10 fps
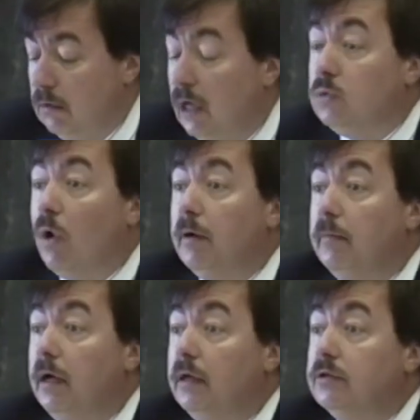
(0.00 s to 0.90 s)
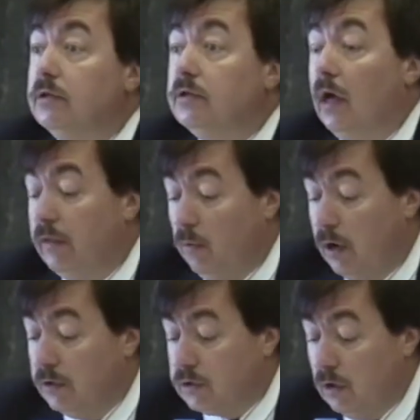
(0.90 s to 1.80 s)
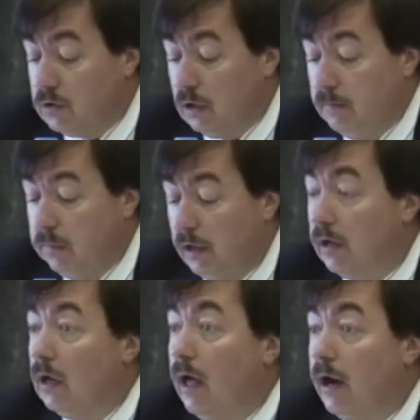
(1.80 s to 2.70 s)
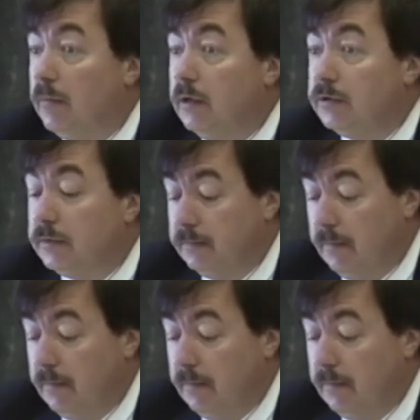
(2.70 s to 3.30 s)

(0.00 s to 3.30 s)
is what it means to say that we are social and political animals.